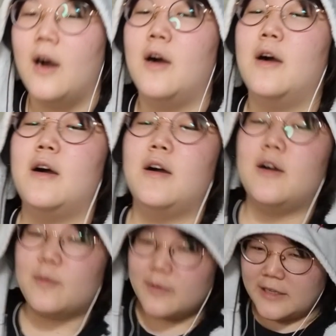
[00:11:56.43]

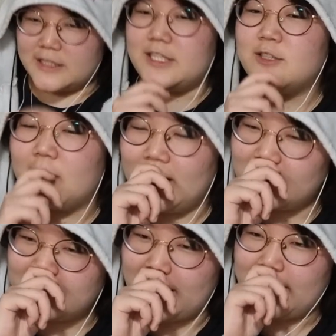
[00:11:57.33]
Oh, is she trying
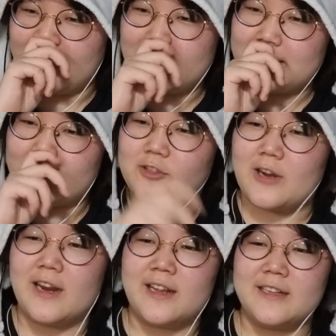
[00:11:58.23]
to make
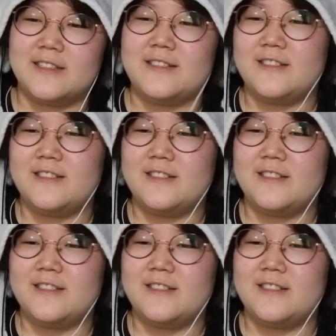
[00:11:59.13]
Draken